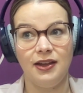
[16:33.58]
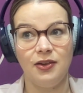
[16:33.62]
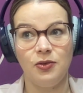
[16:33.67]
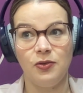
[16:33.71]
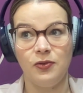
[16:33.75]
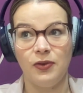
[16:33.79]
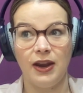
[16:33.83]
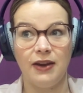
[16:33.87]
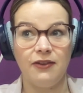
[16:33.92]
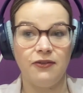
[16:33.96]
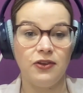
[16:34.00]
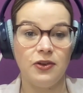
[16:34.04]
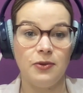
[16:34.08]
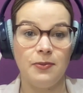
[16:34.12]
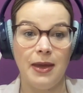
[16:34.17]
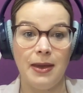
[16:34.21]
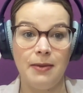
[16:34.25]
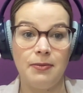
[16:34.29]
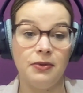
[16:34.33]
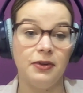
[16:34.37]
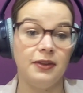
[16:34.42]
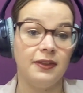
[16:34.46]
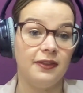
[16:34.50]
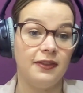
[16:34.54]
we've had a few
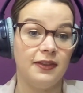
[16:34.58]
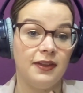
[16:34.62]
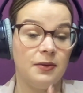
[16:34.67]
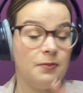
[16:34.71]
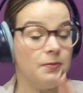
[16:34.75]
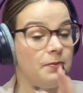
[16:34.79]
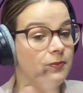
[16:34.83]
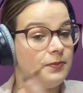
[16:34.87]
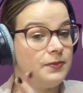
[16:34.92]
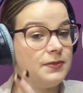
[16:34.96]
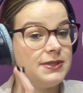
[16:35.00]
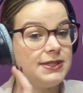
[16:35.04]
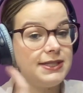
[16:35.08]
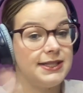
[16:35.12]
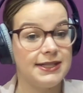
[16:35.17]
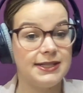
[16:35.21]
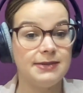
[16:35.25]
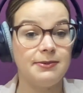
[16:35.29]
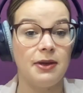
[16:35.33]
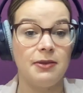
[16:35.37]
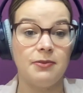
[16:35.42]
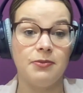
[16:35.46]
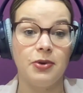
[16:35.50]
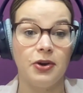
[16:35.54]
people in the
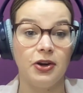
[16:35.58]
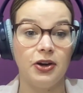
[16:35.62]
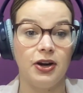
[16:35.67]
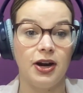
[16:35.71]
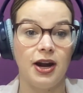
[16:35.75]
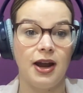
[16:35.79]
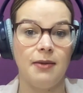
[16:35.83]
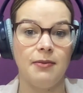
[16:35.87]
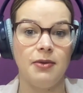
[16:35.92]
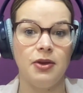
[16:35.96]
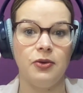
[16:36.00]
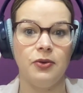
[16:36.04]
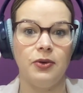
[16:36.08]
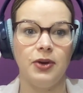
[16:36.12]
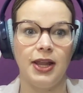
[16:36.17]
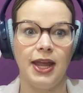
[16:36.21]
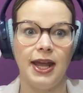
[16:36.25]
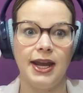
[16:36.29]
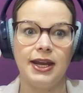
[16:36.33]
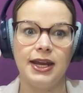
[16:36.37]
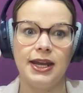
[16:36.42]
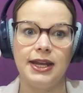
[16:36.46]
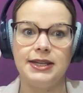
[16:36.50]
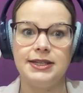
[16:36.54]
6 month program who are
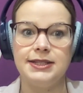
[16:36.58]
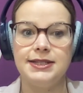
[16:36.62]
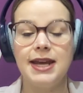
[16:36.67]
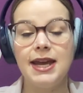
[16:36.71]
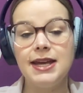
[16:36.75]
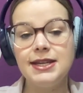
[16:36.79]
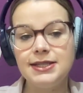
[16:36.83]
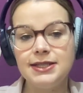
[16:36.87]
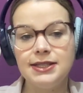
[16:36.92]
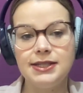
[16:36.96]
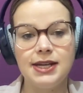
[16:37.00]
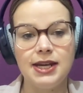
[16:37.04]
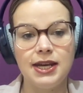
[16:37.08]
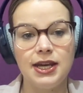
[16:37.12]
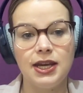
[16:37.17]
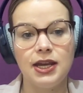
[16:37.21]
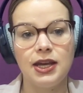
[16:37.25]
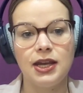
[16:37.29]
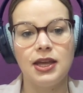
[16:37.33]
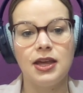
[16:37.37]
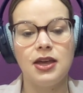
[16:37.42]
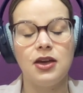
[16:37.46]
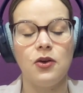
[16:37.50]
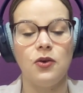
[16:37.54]
like in
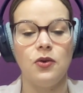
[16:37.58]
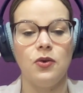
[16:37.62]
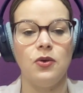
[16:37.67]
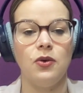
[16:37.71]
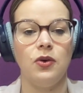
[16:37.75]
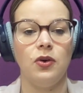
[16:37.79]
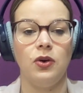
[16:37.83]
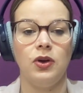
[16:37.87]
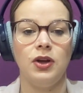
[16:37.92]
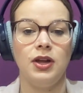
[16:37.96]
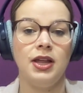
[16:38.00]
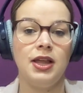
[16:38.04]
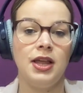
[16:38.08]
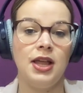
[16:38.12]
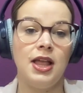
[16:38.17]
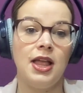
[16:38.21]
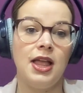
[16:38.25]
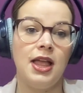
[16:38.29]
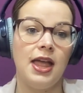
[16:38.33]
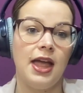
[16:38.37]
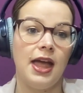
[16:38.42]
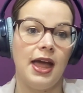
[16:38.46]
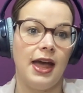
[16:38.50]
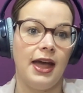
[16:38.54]
testing, or
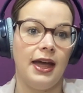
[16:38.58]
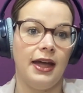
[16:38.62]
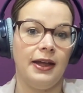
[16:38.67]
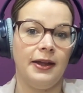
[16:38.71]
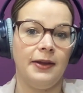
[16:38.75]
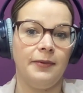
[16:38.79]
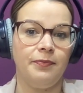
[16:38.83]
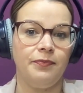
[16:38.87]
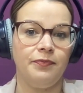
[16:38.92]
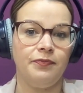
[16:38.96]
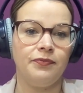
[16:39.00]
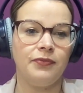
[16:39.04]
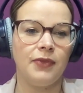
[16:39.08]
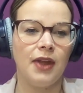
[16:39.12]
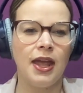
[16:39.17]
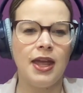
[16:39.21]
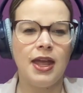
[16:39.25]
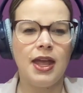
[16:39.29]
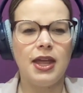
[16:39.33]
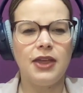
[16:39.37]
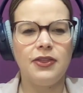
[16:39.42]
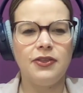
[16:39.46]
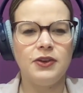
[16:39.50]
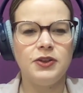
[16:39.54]
um,
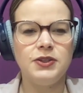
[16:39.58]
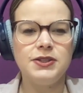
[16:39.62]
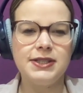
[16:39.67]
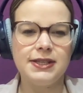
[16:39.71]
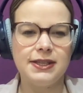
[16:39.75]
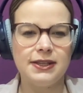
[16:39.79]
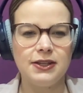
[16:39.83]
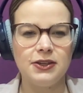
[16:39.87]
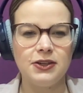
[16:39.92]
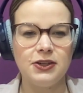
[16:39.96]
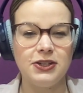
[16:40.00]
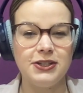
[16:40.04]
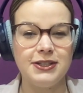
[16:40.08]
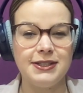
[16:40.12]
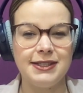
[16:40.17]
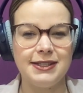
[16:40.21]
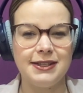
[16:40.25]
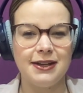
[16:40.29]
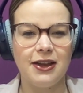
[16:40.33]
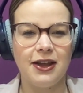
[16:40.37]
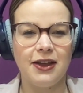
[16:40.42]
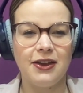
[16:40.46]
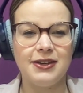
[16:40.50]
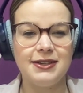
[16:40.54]
those
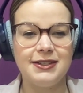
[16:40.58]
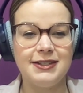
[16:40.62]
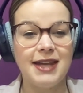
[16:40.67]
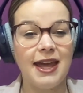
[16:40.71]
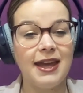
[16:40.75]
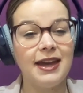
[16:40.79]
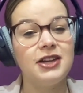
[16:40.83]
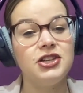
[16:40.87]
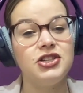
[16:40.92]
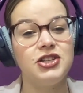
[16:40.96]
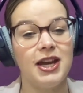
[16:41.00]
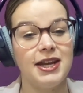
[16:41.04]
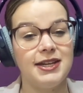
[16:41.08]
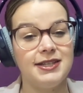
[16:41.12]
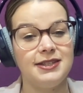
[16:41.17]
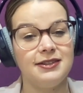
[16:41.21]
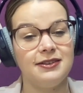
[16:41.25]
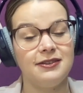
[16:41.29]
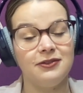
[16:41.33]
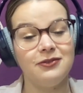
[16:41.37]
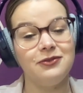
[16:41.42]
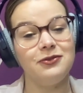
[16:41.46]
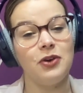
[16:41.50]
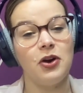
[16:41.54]
tech
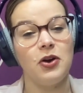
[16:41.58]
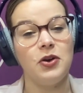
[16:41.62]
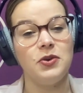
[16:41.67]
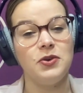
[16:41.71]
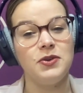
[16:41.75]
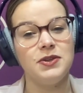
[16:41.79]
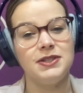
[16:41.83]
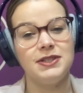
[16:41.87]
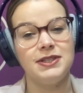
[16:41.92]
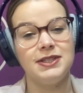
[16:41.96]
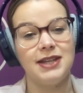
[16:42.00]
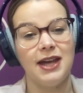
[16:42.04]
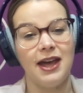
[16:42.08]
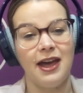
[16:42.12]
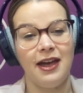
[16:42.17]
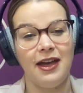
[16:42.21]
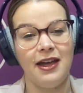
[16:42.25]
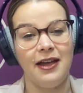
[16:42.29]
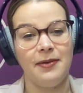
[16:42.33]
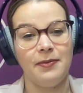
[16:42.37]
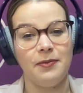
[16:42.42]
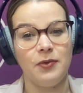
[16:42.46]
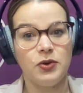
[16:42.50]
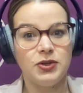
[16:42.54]
adjacent roles
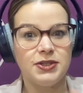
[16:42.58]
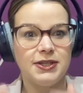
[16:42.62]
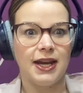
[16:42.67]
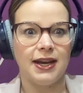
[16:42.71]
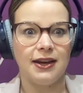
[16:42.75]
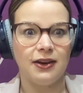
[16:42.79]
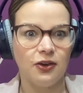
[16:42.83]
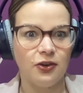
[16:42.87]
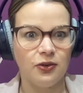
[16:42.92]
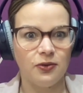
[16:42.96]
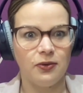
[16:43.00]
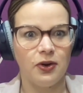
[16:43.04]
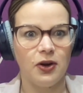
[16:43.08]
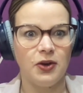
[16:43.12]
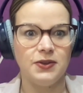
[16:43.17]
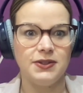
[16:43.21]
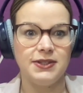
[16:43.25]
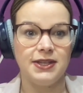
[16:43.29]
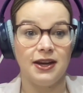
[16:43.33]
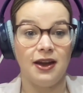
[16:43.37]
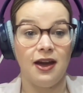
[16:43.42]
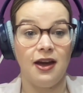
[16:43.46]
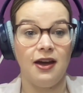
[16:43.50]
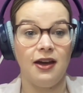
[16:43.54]
or technical roles
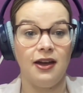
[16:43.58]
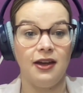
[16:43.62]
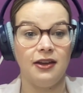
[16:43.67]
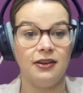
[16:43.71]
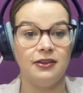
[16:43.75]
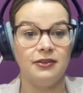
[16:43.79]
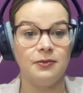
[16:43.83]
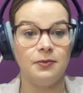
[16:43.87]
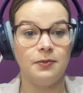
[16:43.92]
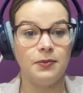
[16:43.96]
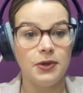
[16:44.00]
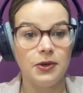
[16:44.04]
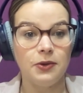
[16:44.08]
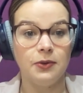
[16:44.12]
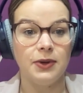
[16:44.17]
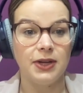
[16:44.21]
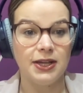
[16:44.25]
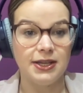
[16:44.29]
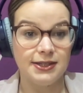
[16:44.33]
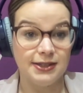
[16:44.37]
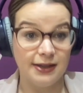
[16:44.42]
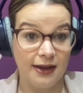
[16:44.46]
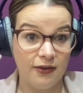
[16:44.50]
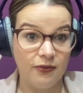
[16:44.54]
that aren't pure
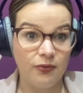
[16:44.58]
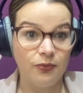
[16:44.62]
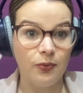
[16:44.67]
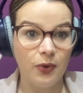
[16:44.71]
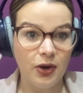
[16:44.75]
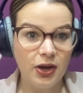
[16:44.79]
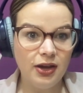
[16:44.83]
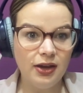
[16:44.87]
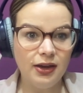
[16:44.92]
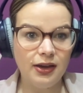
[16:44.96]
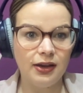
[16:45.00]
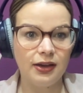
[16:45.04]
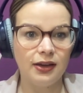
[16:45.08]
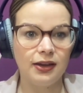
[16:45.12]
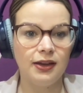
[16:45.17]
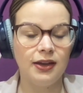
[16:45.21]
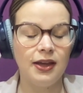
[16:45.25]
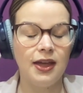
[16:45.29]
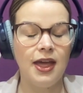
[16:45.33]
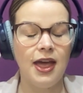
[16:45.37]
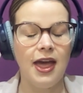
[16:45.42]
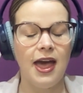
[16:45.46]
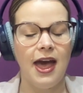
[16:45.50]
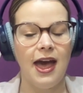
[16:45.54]
dev work.
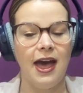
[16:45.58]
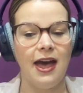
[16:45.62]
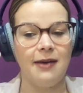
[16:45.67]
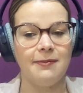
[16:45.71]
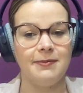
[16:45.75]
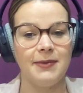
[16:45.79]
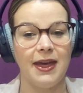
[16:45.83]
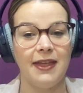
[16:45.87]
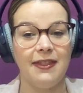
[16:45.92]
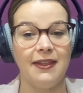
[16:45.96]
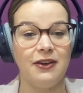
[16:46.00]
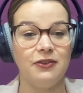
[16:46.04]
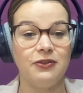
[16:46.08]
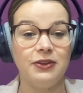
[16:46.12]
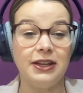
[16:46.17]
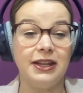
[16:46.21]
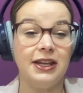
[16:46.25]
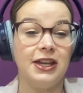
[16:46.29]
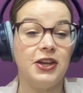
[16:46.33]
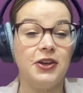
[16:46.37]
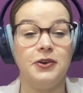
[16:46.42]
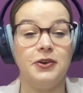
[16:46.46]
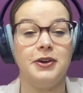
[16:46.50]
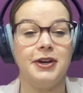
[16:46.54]
And they're really
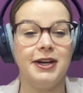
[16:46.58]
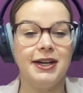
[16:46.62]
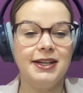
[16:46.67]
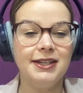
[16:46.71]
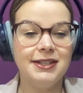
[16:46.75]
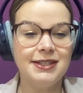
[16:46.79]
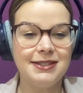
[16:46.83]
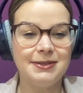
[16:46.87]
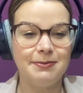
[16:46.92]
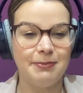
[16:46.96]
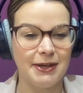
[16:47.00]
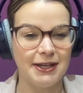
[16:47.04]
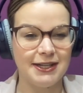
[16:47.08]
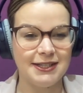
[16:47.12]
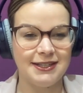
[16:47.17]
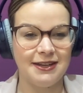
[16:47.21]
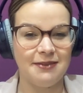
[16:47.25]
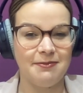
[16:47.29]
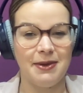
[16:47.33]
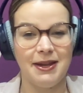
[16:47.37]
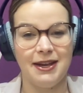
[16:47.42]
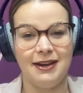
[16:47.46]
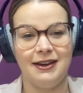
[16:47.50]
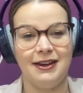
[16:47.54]
curious because
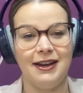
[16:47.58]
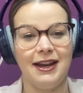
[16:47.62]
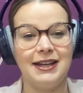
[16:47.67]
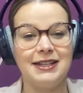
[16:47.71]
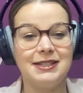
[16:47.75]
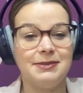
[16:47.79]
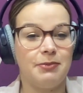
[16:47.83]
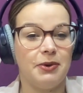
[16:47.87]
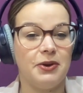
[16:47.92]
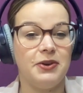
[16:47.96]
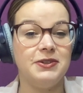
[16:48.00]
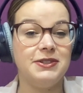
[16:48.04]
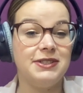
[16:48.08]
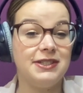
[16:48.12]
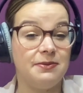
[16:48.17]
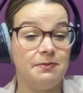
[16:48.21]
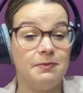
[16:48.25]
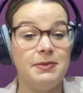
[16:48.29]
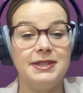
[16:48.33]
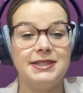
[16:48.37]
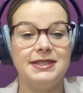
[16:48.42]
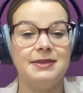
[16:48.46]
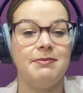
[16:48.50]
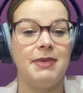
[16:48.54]
they've been exposed to
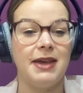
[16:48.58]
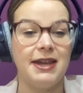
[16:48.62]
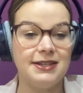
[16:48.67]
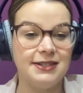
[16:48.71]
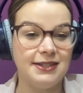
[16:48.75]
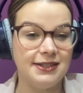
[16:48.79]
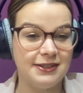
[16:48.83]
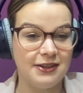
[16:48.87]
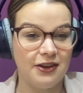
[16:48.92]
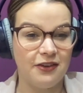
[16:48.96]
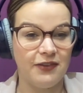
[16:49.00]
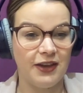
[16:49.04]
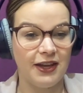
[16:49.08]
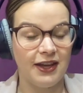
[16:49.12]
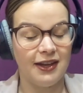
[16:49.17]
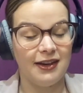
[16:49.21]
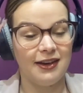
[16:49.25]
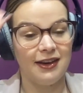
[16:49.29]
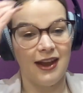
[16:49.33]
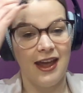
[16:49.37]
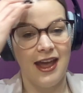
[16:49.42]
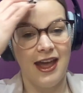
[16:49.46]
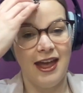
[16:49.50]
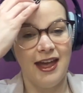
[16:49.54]
bits and pieces of it,
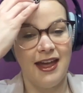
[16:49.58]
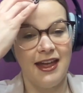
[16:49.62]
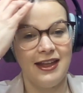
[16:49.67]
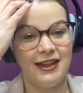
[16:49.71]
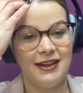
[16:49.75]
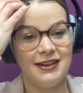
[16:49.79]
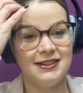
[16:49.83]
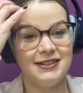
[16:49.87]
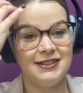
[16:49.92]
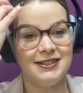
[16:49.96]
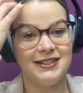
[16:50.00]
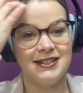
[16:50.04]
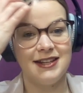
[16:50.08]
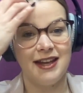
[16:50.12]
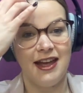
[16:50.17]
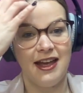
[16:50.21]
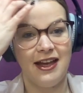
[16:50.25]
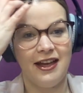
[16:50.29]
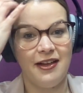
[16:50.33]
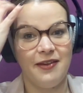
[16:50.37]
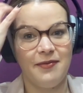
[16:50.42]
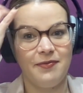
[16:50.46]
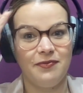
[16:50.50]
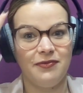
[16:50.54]
and
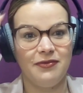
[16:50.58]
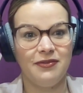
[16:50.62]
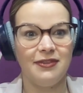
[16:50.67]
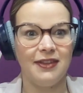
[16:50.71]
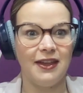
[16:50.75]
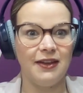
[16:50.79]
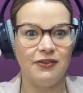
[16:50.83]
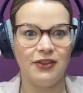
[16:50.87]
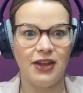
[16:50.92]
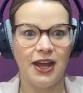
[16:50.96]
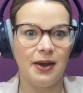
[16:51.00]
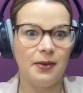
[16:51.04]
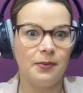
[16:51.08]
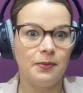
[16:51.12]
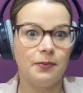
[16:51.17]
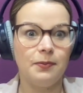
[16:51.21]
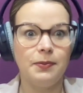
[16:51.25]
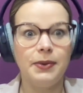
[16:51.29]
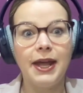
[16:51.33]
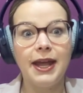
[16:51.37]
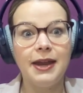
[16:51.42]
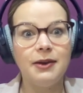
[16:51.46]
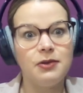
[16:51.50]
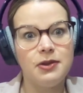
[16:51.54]
they've like
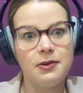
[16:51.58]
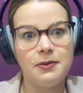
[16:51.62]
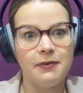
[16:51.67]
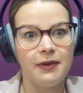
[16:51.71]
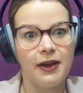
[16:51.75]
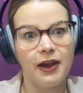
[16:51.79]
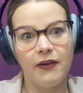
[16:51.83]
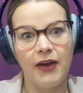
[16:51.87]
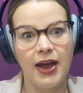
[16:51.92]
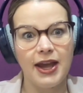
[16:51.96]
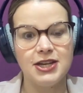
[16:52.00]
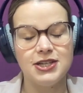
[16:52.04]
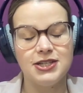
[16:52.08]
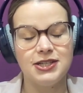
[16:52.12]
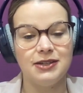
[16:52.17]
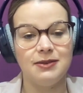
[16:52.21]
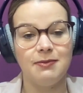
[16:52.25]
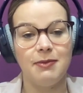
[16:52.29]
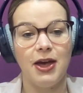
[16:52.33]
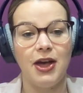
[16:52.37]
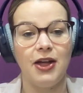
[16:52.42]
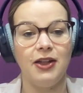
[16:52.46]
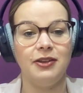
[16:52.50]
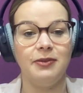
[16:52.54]
played with a bit of
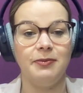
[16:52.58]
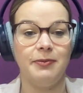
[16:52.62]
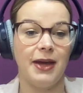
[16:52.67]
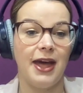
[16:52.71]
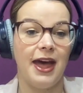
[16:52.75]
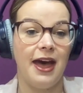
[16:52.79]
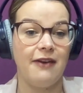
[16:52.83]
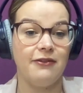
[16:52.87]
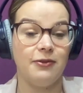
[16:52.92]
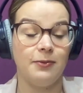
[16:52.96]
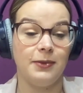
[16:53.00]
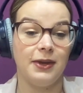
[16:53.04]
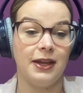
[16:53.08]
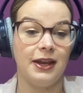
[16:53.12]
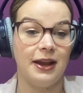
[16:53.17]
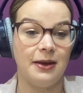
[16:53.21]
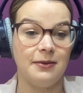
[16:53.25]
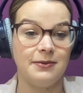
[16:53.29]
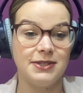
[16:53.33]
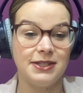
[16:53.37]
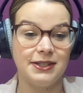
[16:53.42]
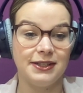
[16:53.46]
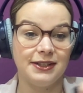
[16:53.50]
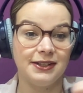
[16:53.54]
HTML but haven't been
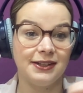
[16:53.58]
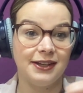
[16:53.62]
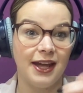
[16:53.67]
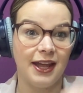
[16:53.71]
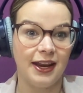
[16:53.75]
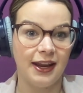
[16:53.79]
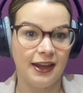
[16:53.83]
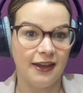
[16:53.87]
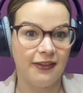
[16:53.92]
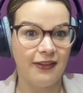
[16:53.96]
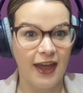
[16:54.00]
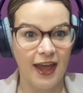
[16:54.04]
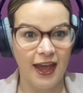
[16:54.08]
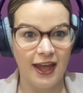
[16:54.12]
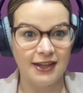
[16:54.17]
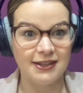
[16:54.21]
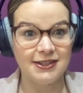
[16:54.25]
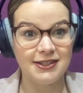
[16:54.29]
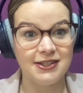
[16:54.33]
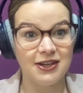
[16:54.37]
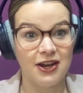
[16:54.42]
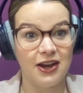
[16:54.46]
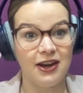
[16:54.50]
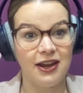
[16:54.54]
able to kind of get their
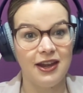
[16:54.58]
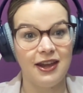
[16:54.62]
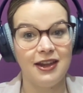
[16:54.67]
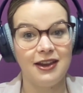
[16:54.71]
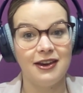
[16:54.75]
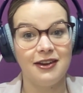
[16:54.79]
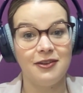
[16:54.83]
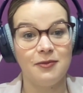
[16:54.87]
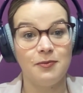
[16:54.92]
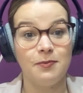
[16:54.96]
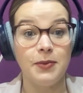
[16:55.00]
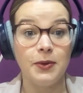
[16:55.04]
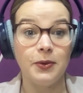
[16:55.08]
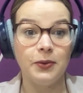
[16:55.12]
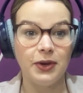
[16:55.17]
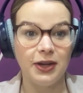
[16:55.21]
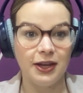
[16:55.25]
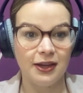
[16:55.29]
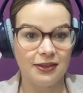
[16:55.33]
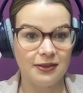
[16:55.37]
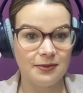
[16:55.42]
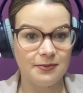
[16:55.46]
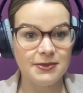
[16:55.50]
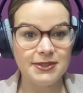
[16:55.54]
hands dirty and building
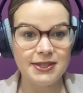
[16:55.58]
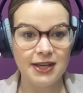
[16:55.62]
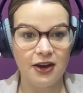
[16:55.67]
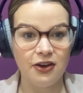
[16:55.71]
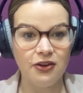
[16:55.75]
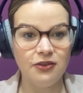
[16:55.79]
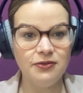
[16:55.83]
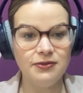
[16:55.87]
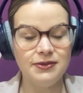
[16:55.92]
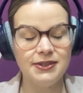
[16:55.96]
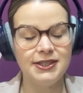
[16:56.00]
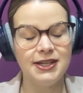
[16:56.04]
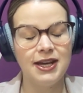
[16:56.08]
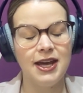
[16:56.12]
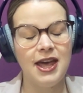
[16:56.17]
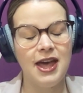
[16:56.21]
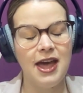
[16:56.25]
it themselves.